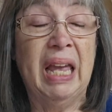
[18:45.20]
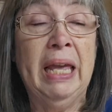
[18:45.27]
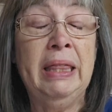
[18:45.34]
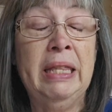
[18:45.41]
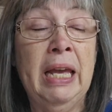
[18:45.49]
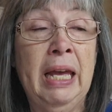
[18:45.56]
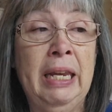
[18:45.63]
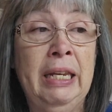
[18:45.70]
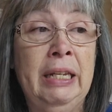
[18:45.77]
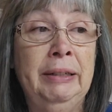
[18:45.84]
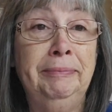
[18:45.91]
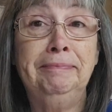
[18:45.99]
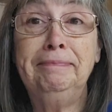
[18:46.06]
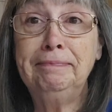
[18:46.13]
and
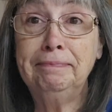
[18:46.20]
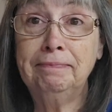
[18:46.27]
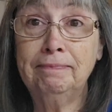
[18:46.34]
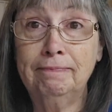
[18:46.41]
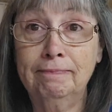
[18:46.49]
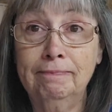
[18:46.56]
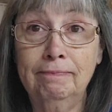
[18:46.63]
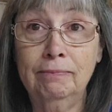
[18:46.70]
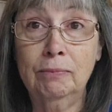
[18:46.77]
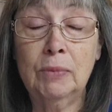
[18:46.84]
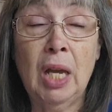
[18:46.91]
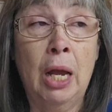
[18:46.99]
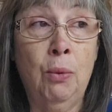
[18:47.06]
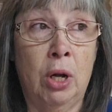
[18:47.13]
then
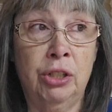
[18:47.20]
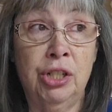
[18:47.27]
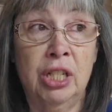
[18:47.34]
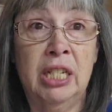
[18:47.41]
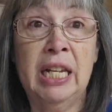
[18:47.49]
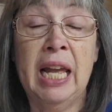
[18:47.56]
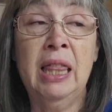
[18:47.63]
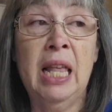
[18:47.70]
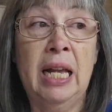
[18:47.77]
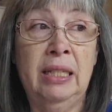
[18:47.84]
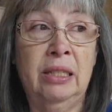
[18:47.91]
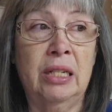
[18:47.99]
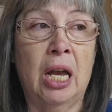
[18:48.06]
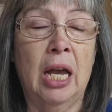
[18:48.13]
I watched it again
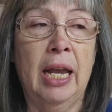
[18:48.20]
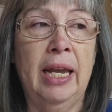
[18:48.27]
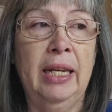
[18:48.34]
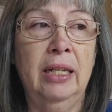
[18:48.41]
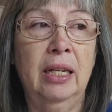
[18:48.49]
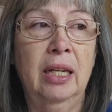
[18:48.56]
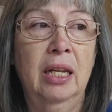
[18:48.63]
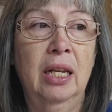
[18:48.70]
last night,